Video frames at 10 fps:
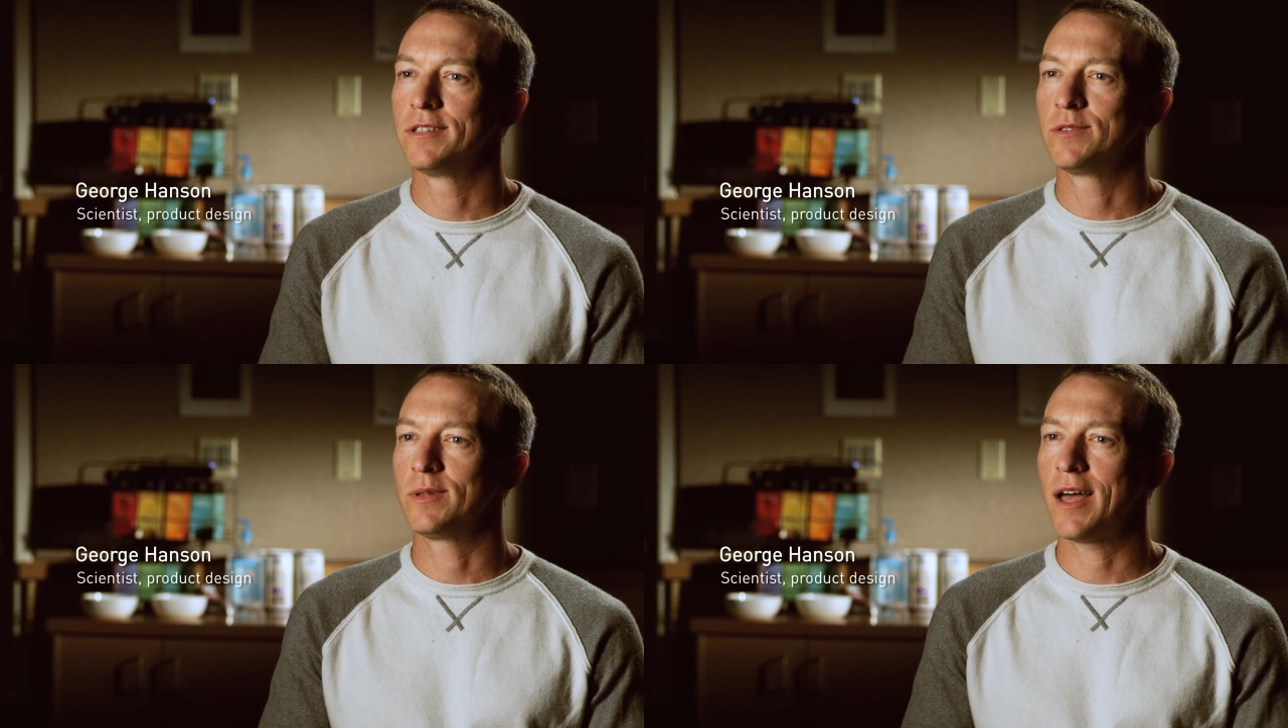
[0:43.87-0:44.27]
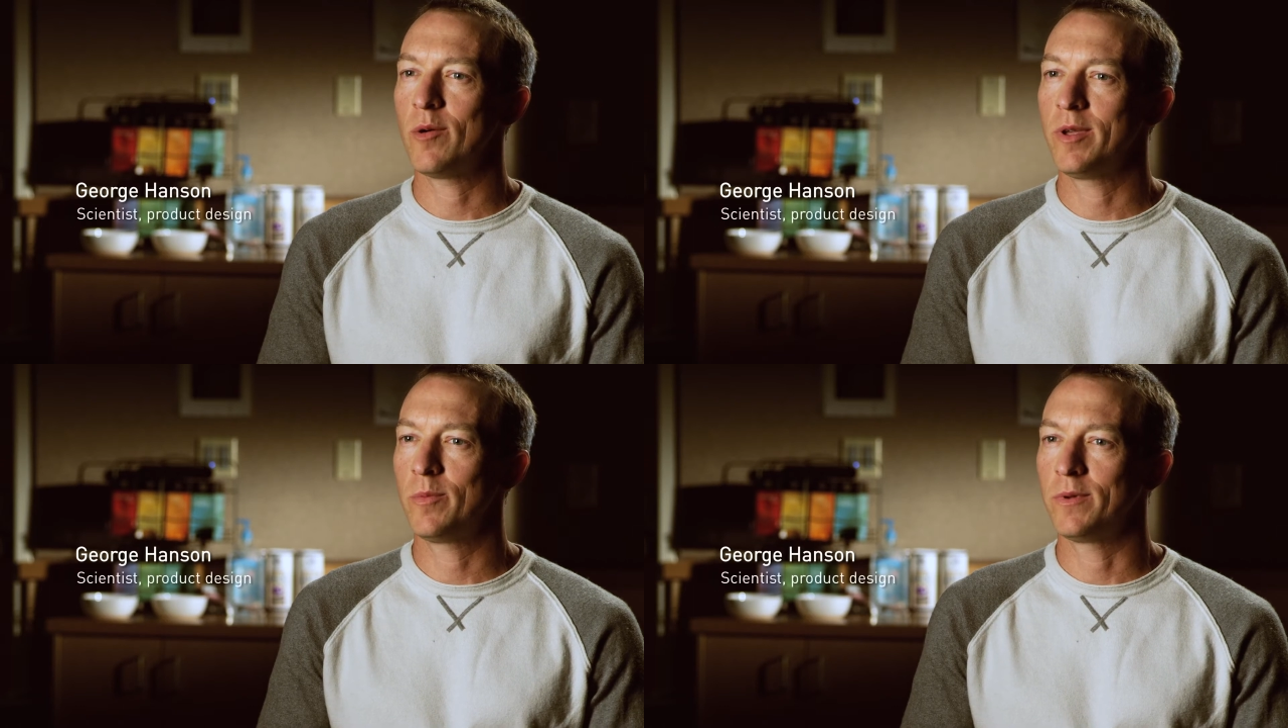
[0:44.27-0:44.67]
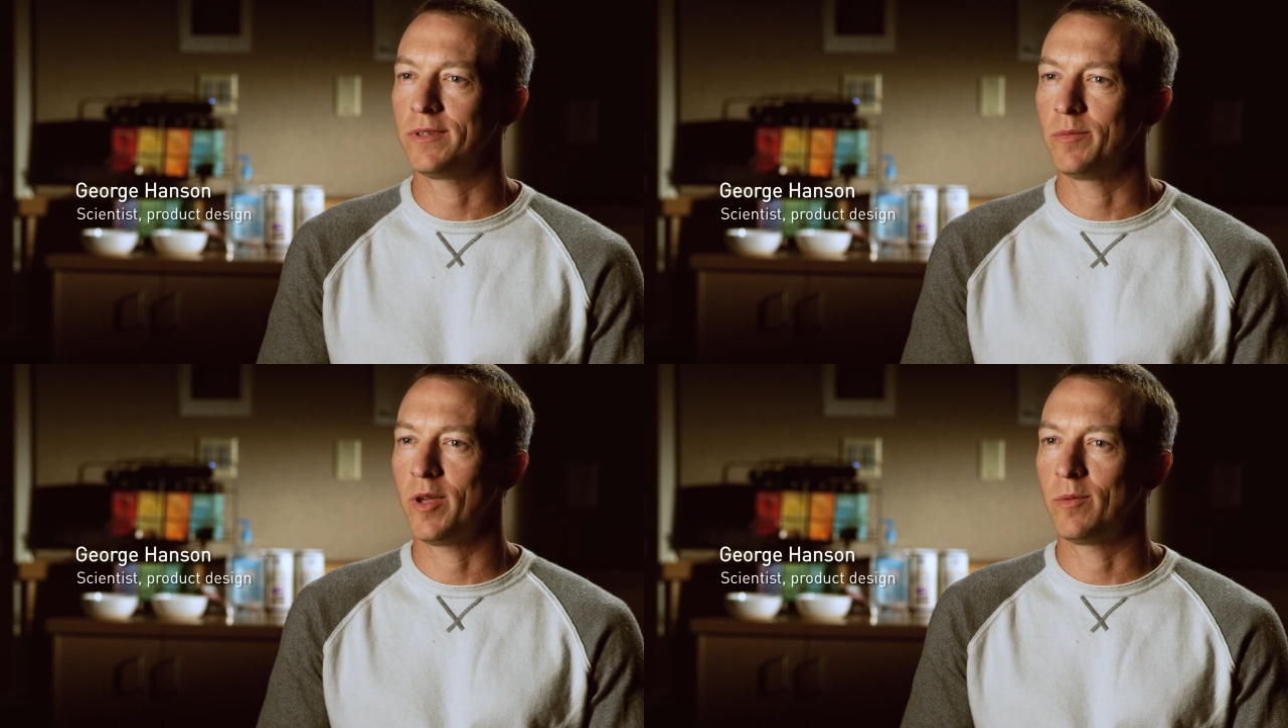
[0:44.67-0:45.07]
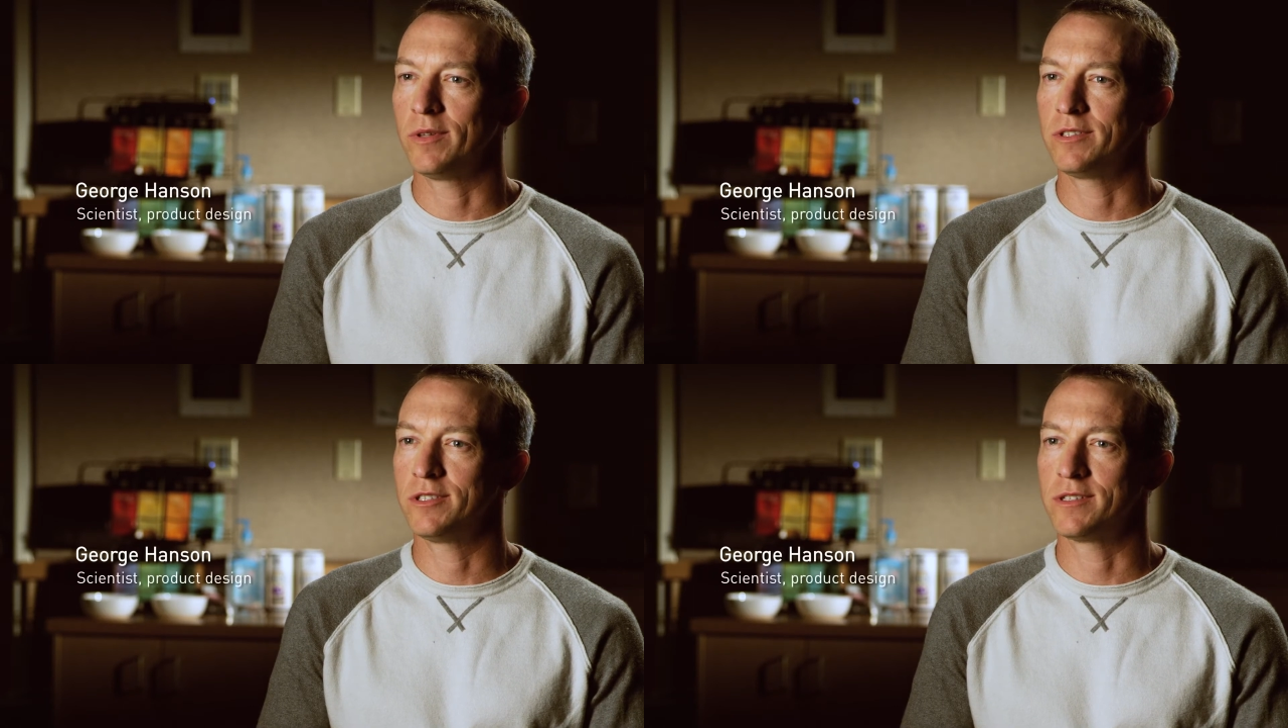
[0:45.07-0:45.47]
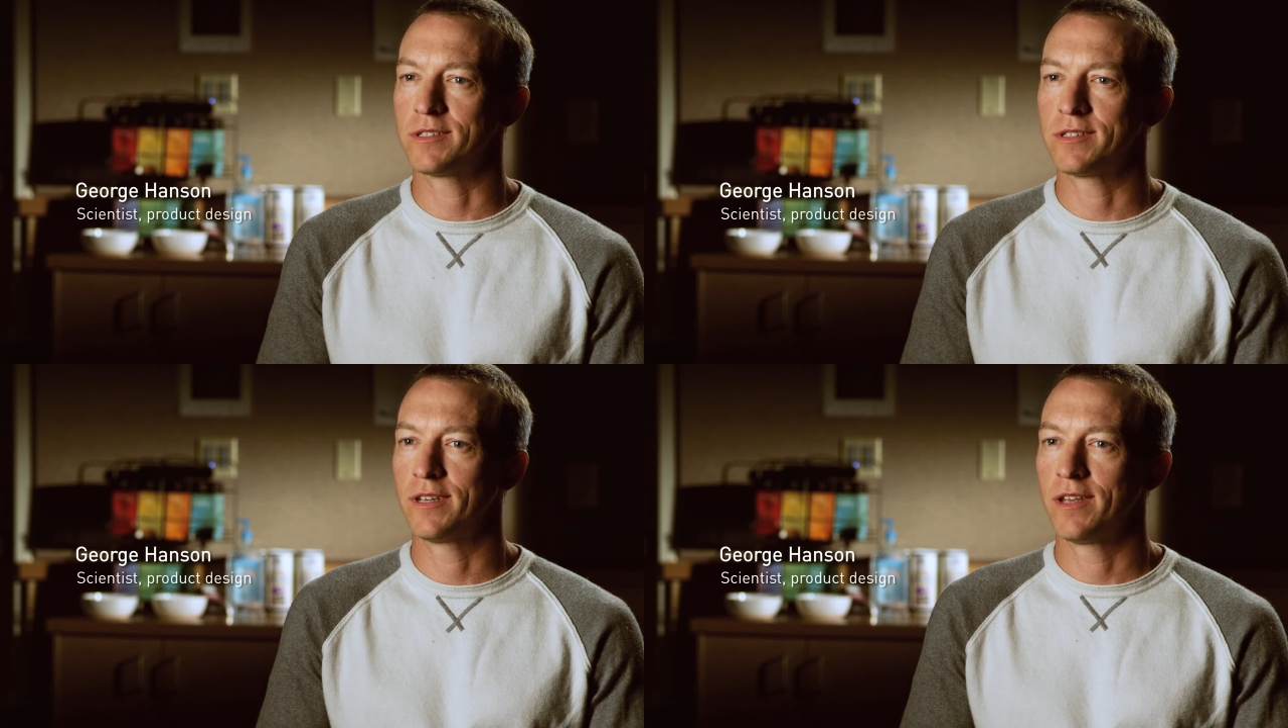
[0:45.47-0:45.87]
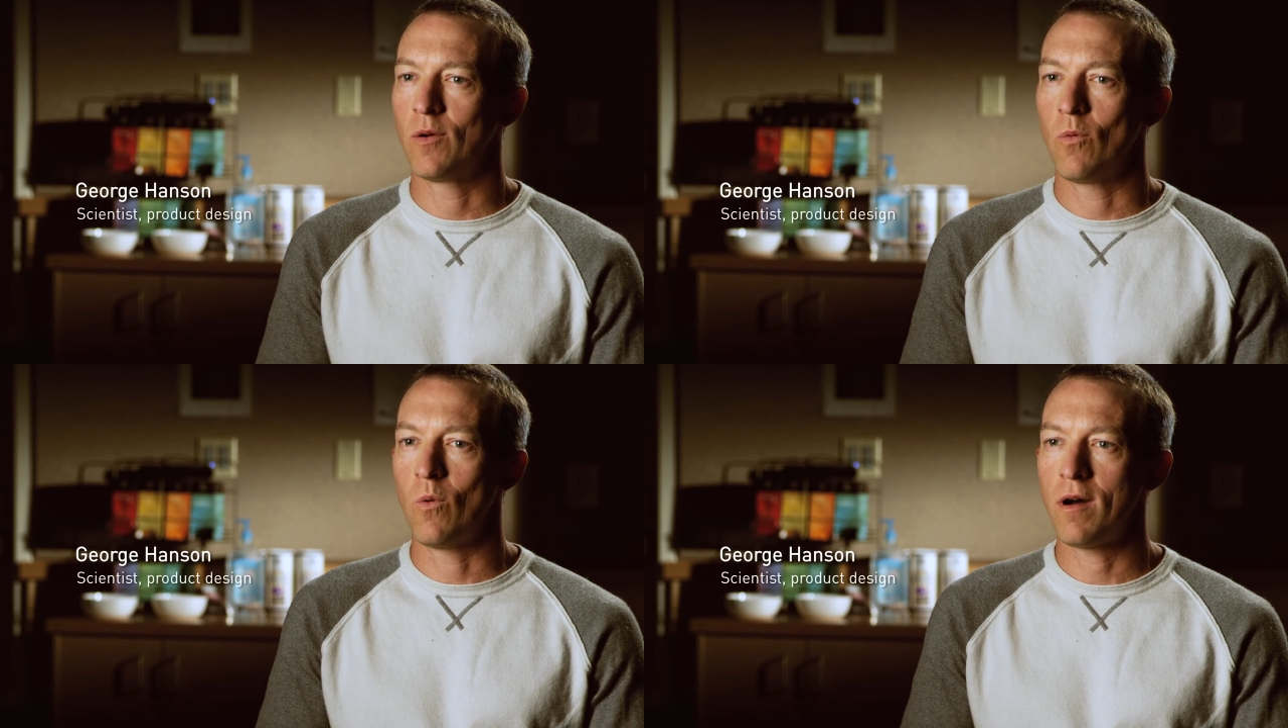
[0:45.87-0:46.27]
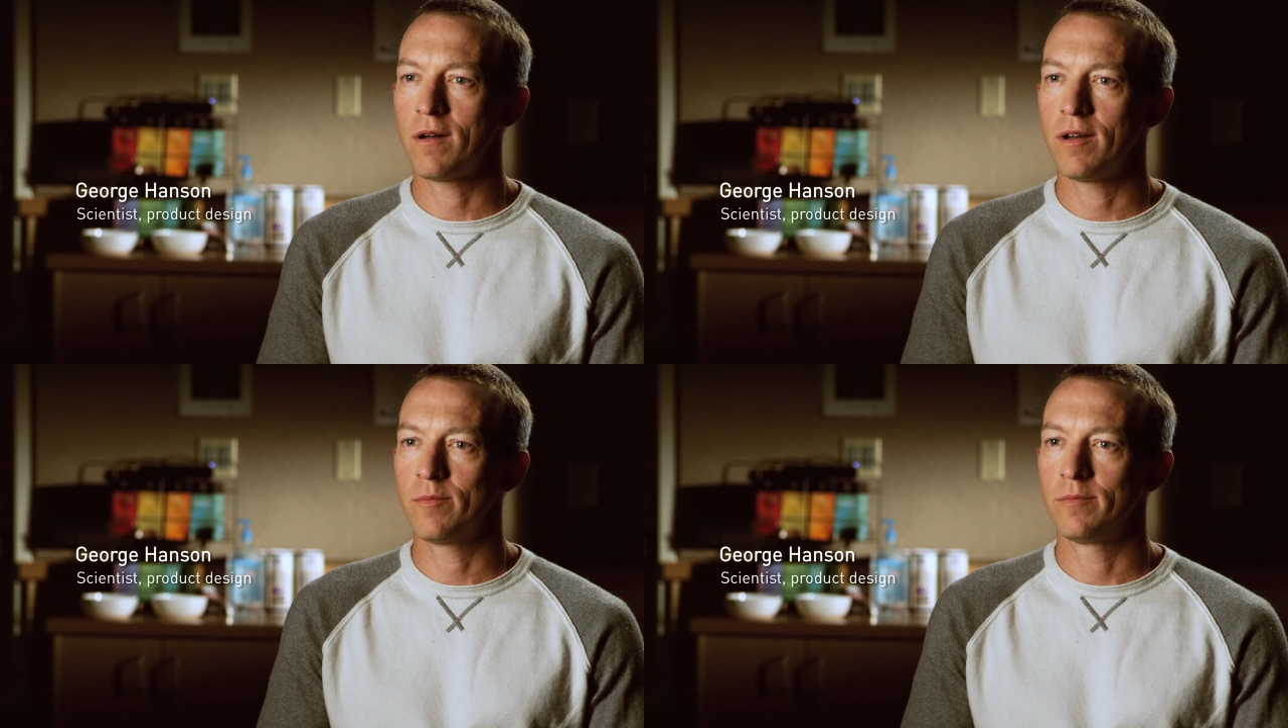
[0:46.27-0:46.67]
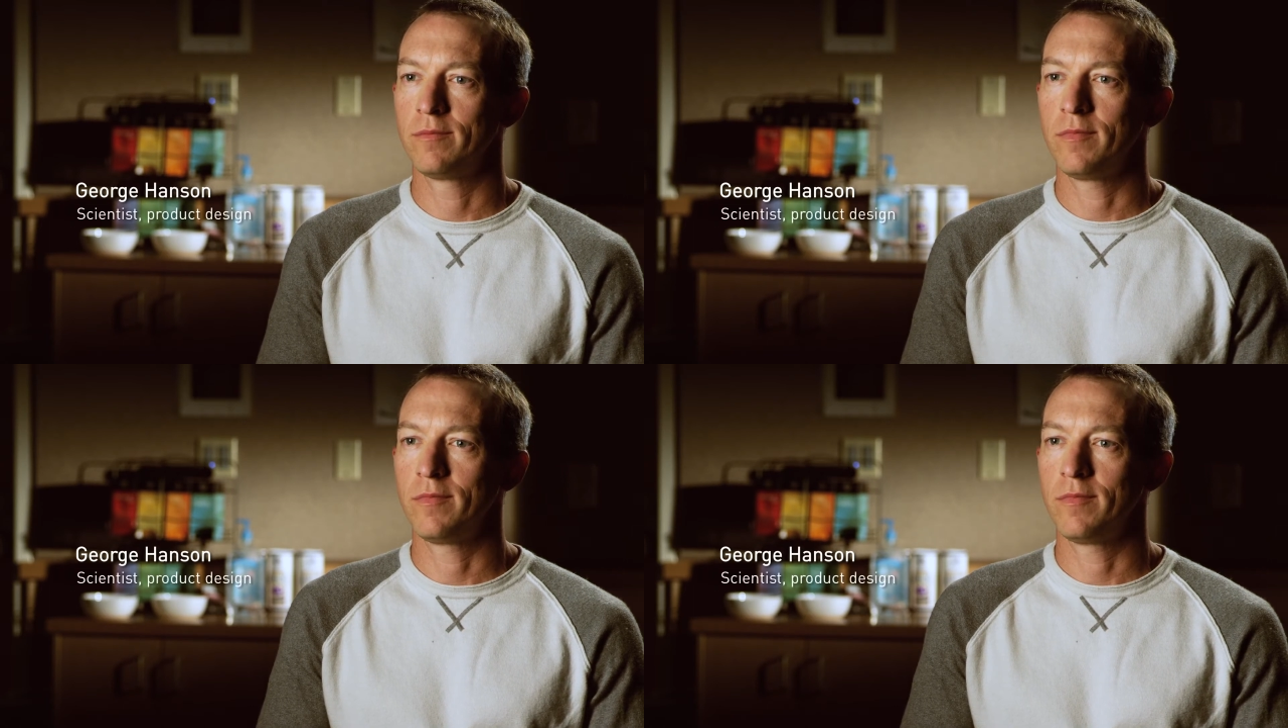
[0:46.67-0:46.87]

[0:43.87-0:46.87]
to allow people to be able to just walk up,